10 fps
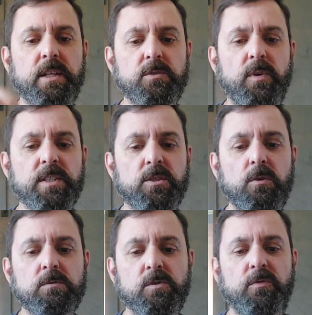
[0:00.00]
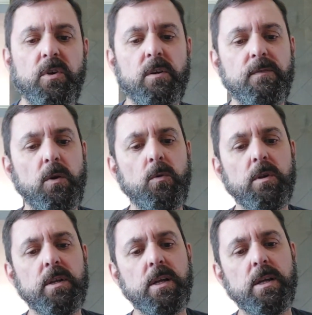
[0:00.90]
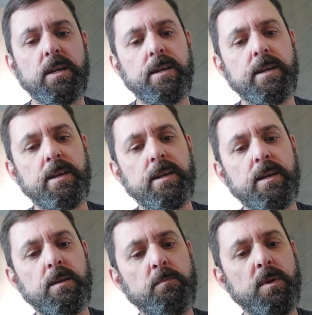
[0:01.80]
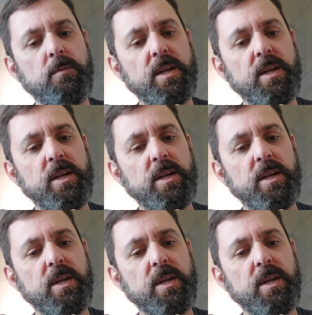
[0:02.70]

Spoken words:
why it's going so far forward. Maybe